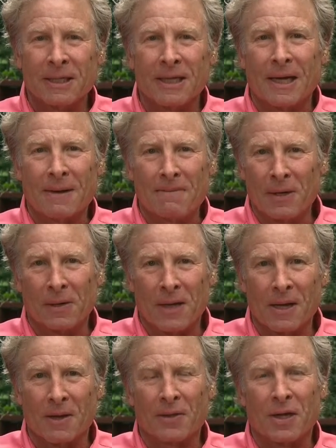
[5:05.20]
and mental
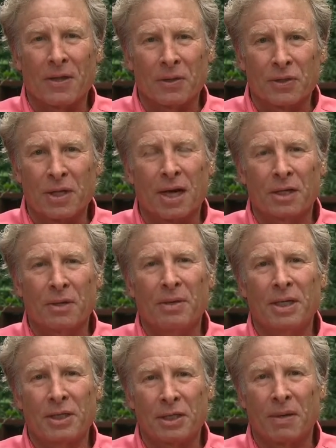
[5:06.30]
health, and there's got to
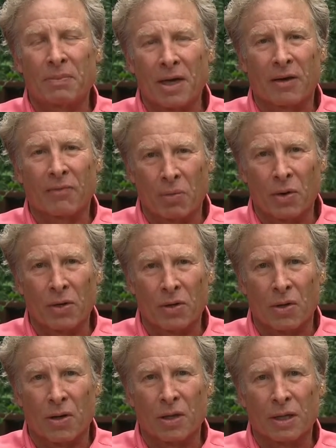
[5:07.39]
be some kind of
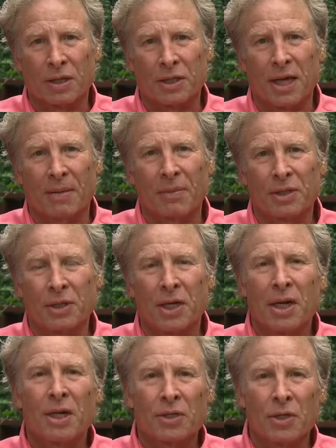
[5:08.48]
protocol established
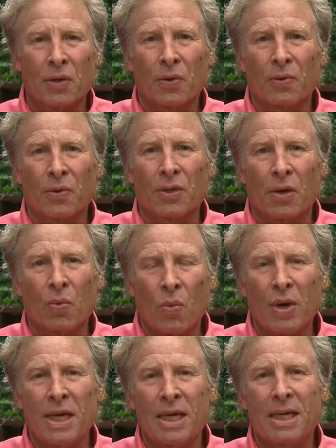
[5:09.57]
so that
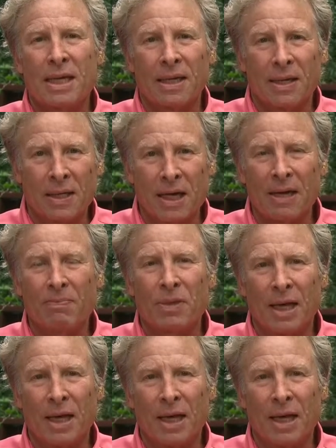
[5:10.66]
we keep